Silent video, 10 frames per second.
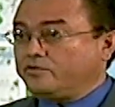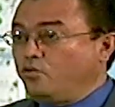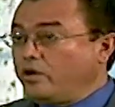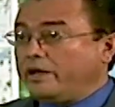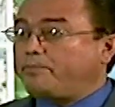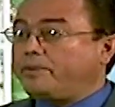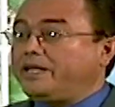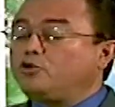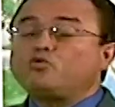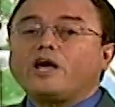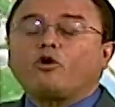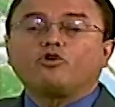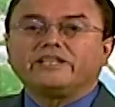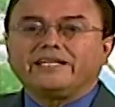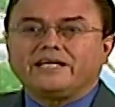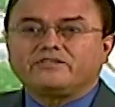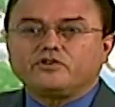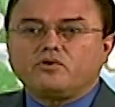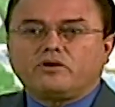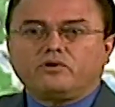a spirit of
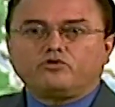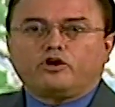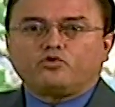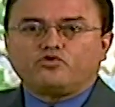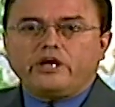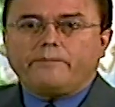condemnation where you always